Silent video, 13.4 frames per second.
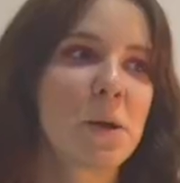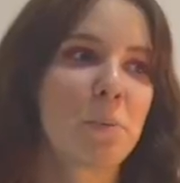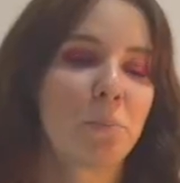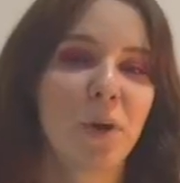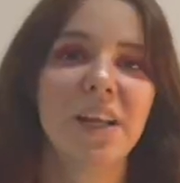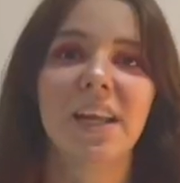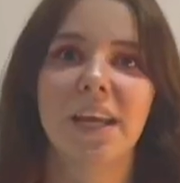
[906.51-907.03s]

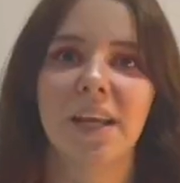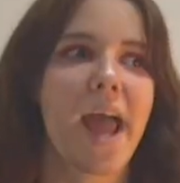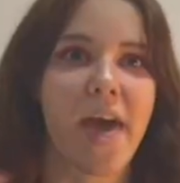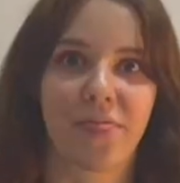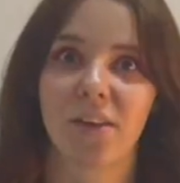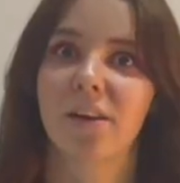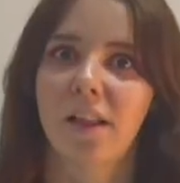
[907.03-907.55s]
Britney
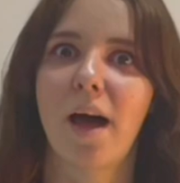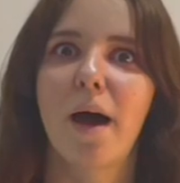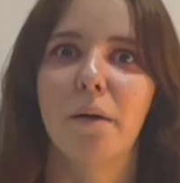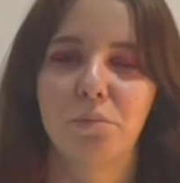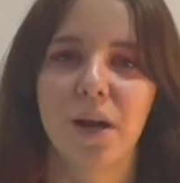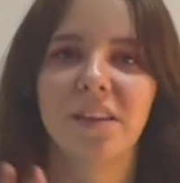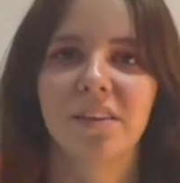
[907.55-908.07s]
at the
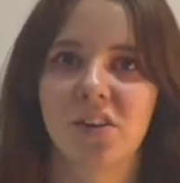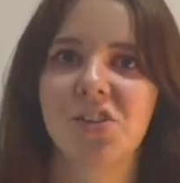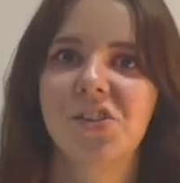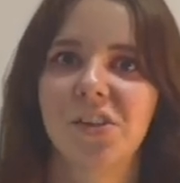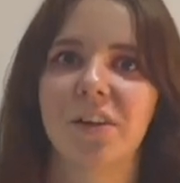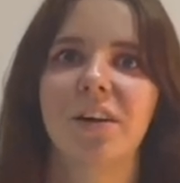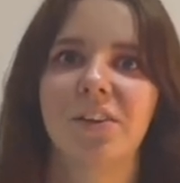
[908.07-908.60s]
club, right? They're
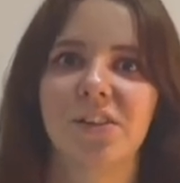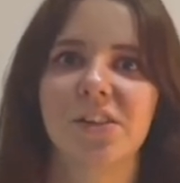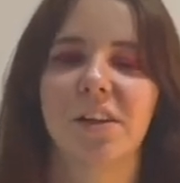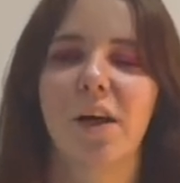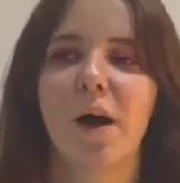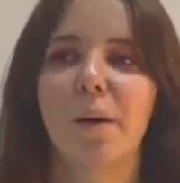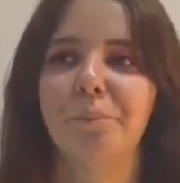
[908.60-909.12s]
still at this
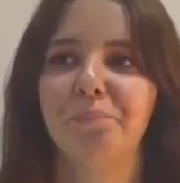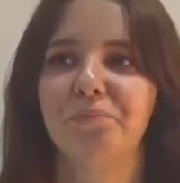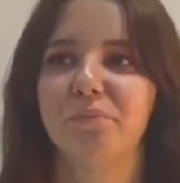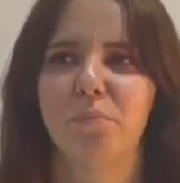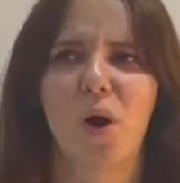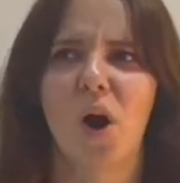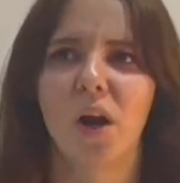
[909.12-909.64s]
club,
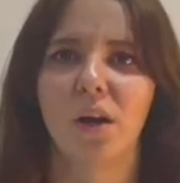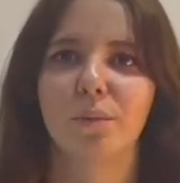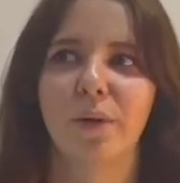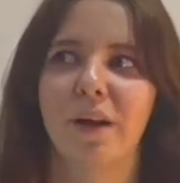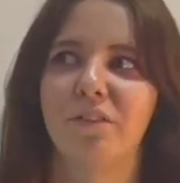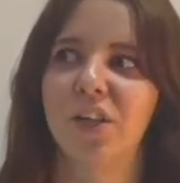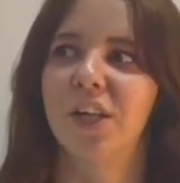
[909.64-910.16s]
bar,
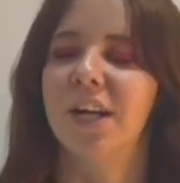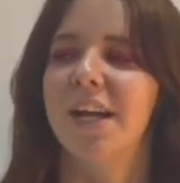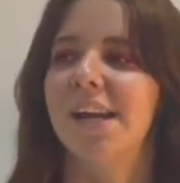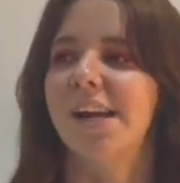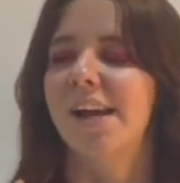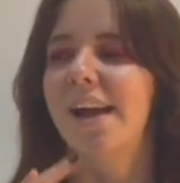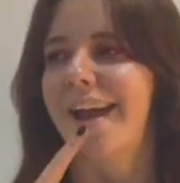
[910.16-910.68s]
whatever
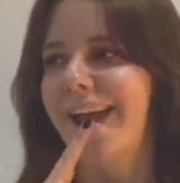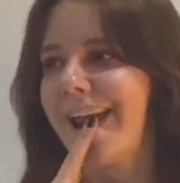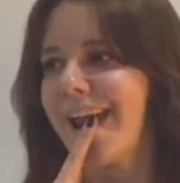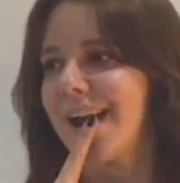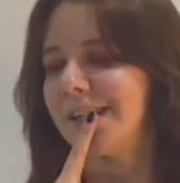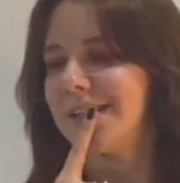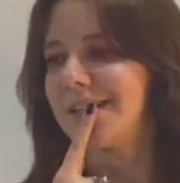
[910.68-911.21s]

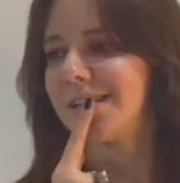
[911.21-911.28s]
and